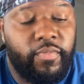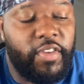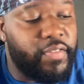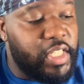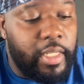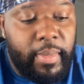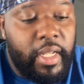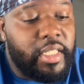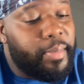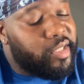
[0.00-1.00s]
15
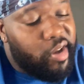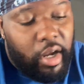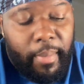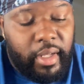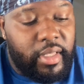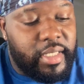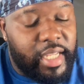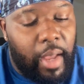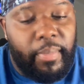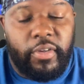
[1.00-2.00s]
minutes, I'm going to talk about this
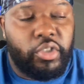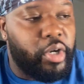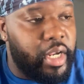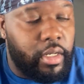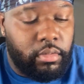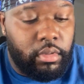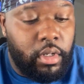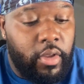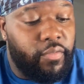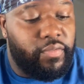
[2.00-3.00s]
topic straight.
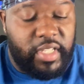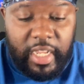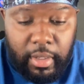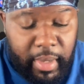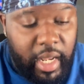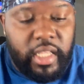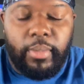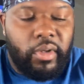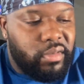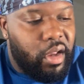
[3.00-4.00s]
10 minutes,
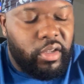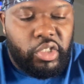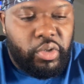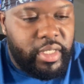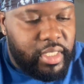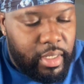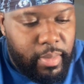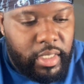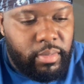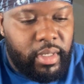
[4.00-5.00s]
I'm going to talk straight 10
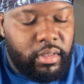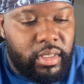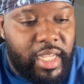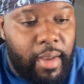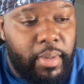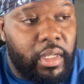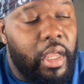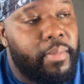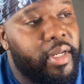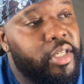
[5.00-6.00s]
minutes about this topic,
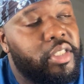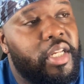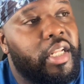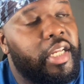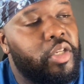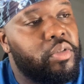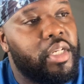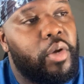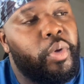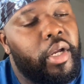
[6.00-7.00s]
because then, like you
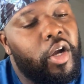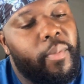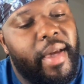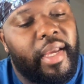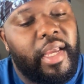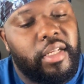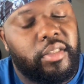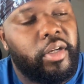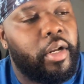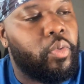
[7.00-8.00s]
said, we can go back and
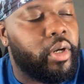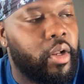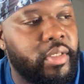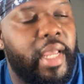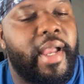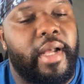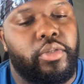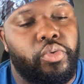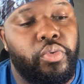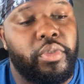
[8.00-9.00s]
insert it in one of those AI
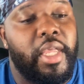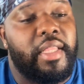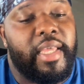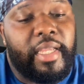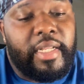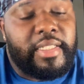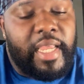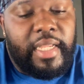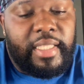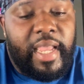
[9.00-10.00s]
tools that can
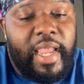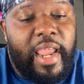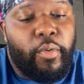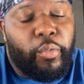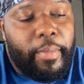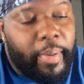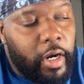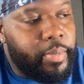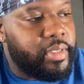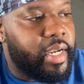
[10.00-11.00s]
take that and
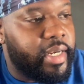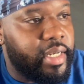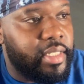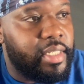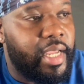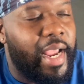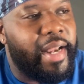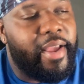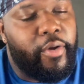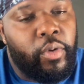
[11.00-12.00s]
repurpose our content. And
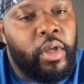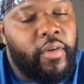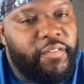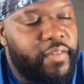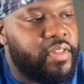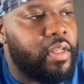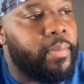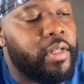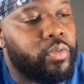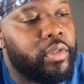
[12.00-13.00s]
now 15
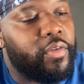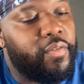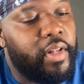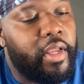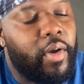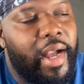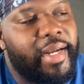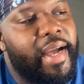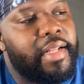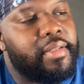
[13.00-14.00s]
minutes worth of video, I
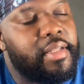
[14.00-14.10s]
got